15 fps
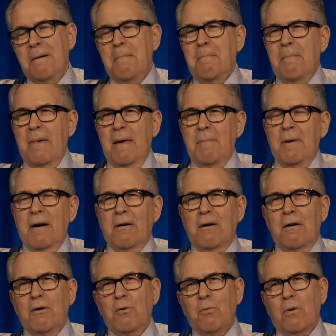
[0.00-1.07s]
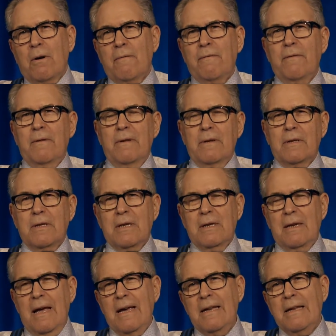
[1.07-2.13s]
Maybe I'll go to work for this
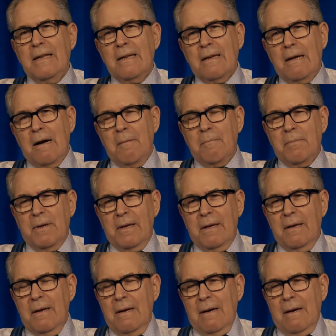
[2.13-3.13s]
Canadian company.